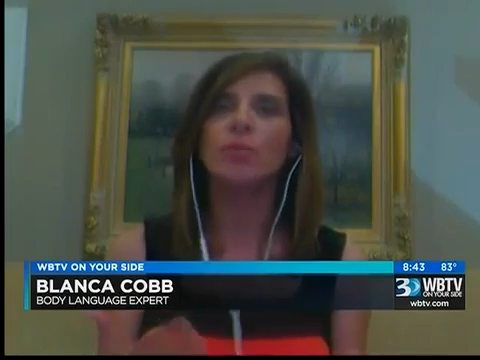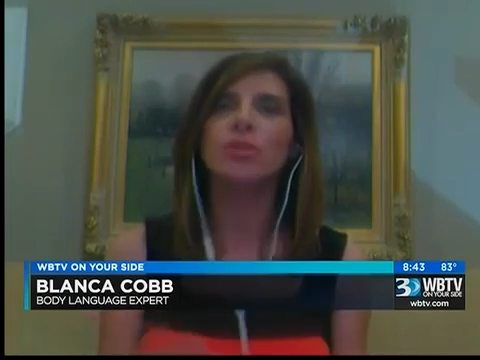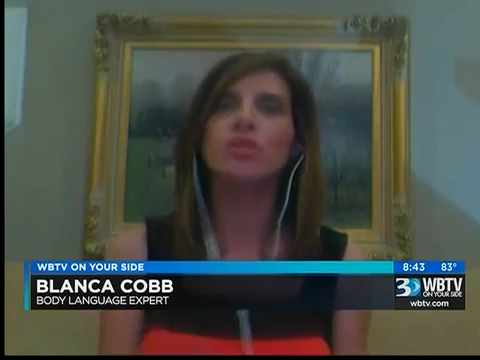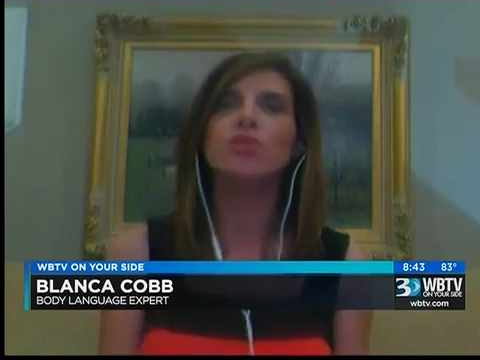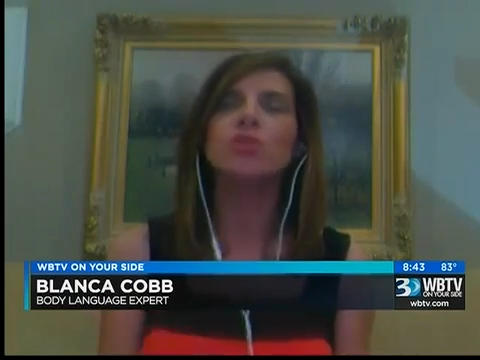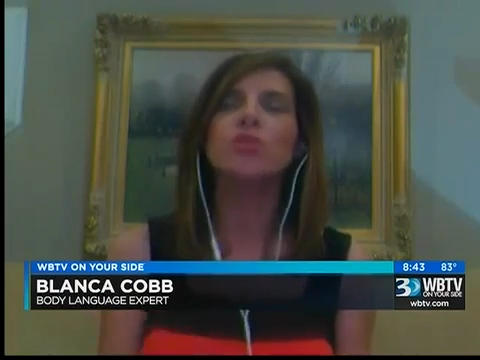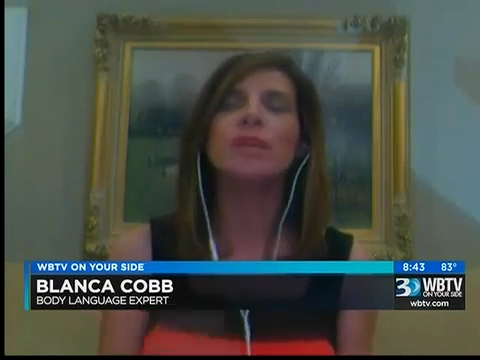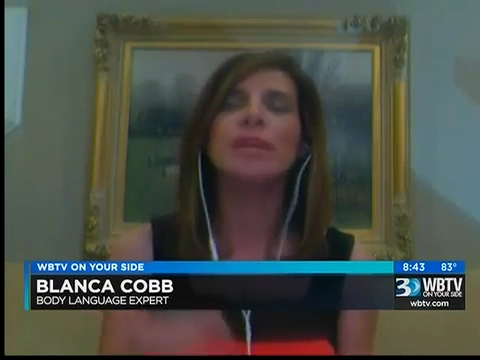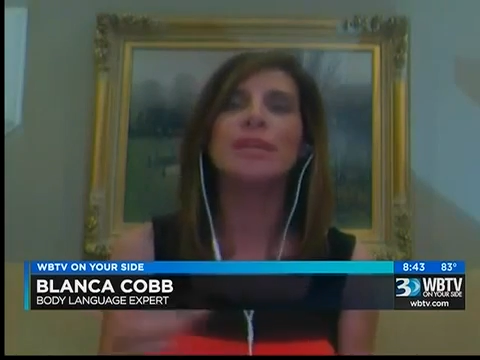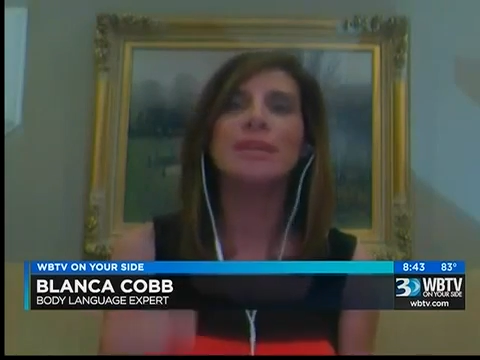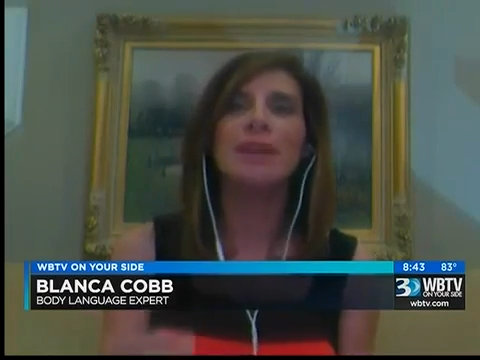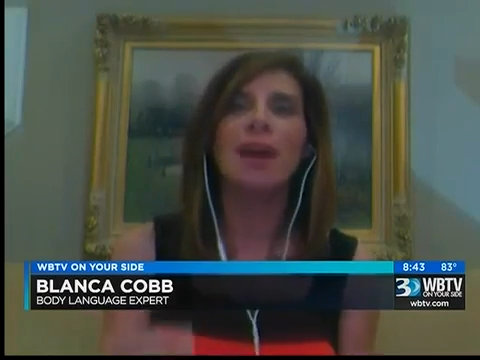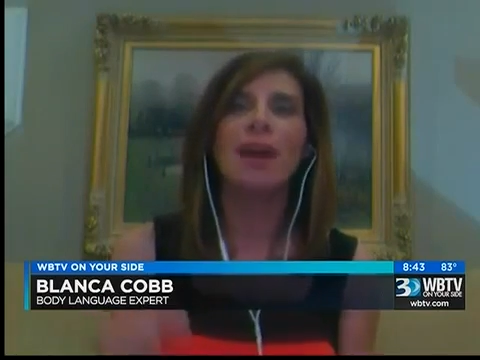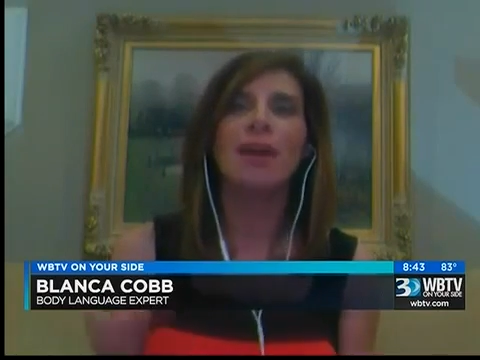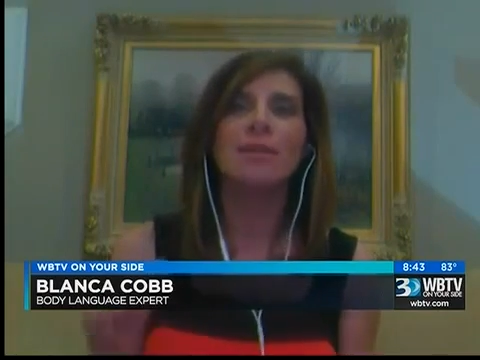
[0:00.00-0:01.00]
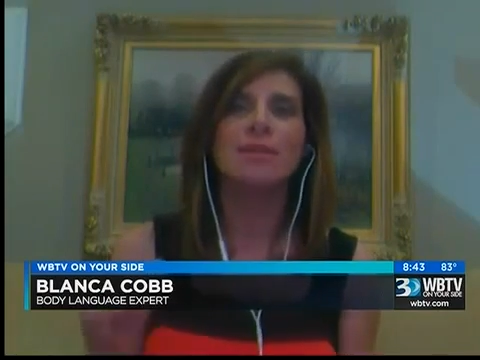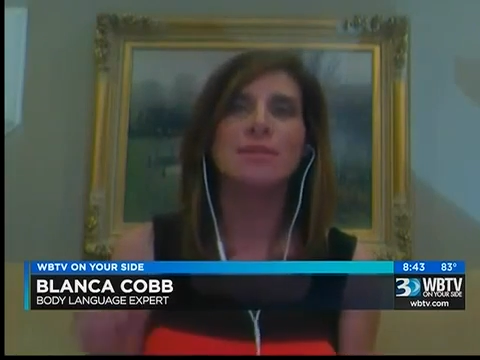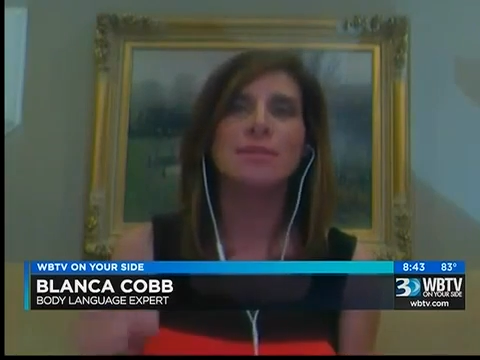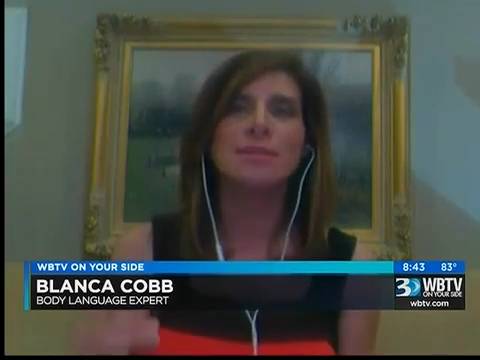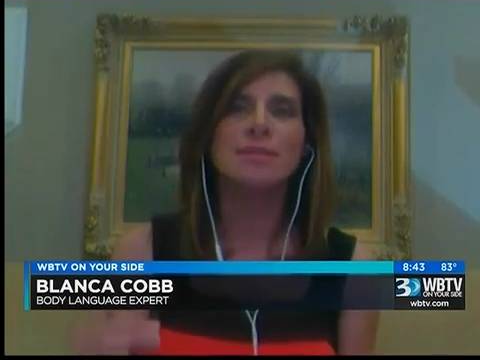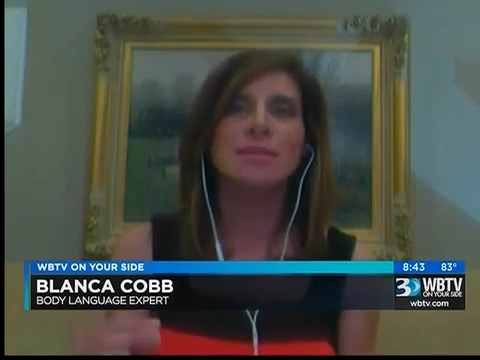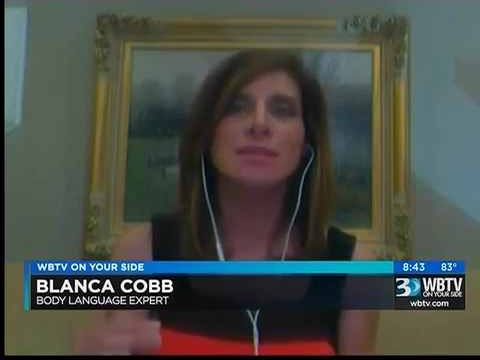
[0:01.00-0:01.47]
but you cannot
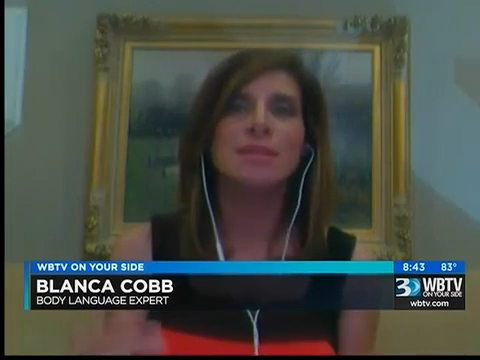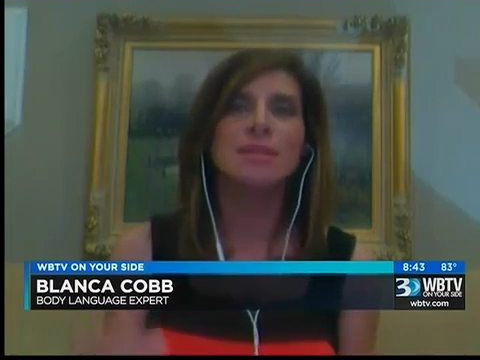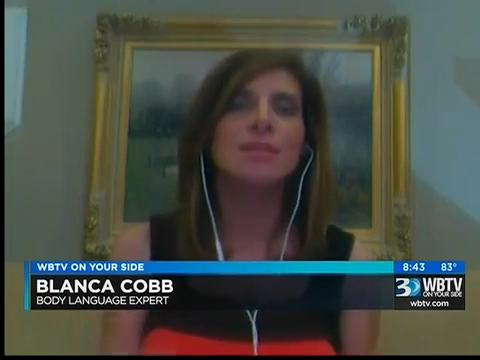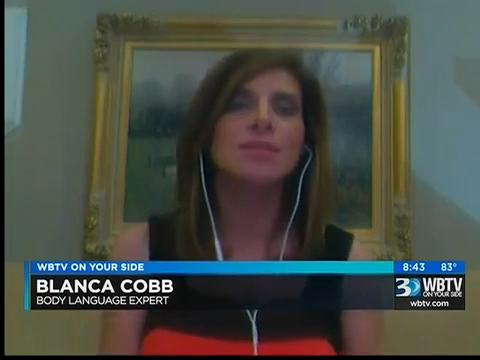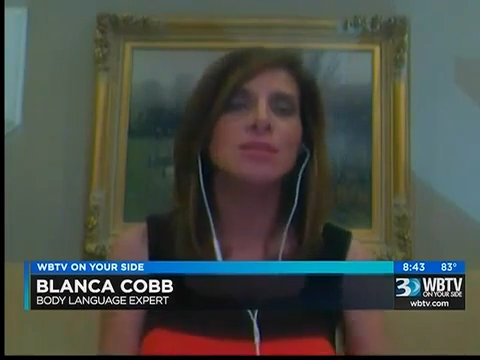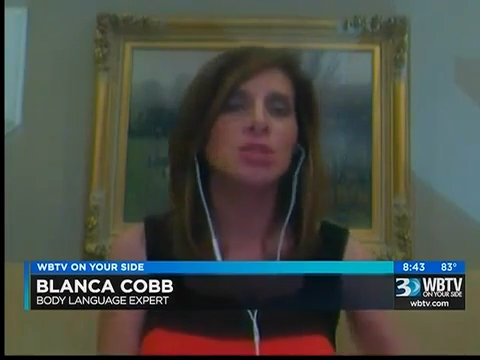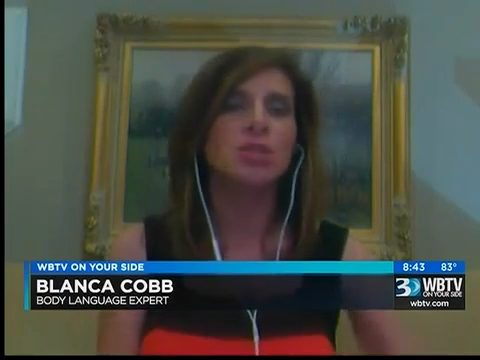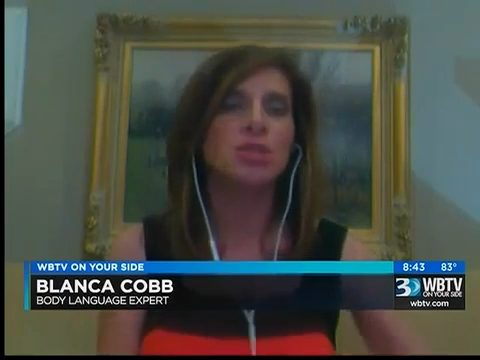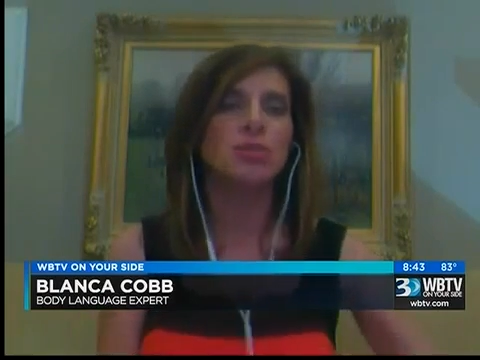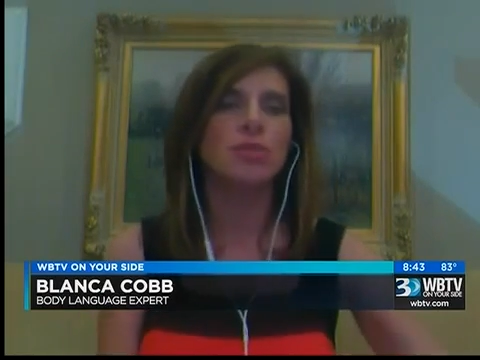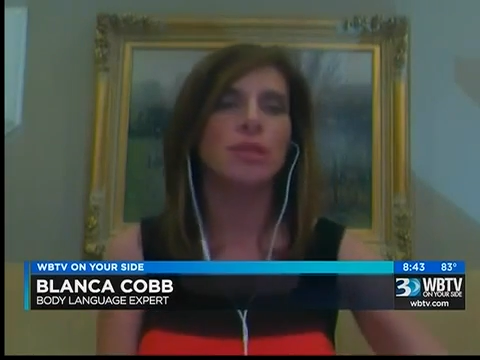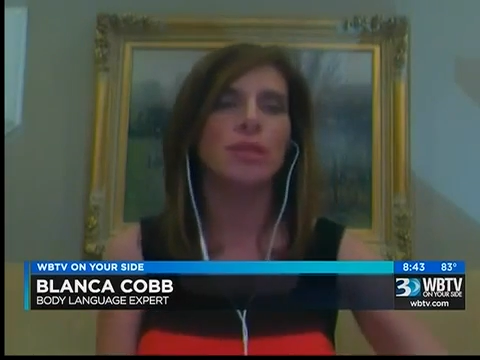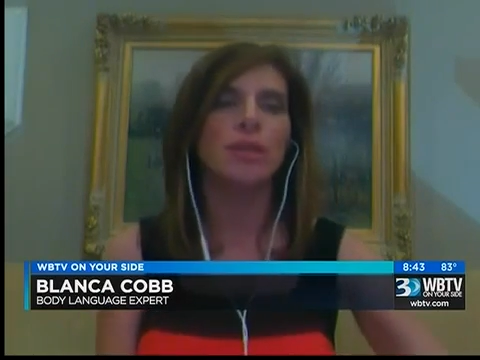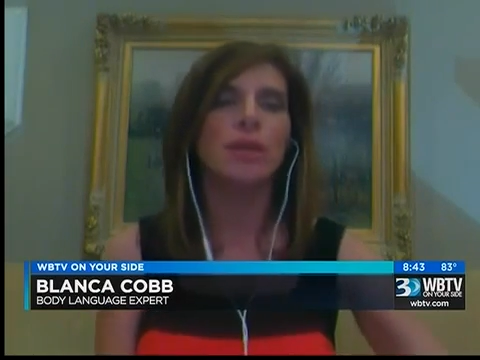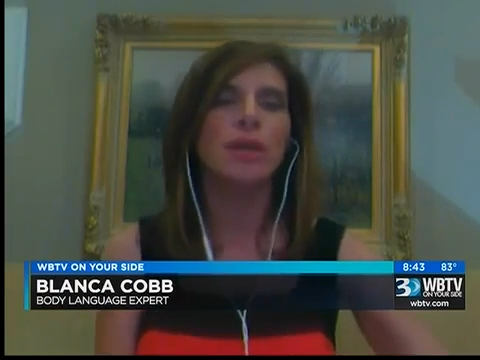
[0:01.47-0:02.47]
see the shooting.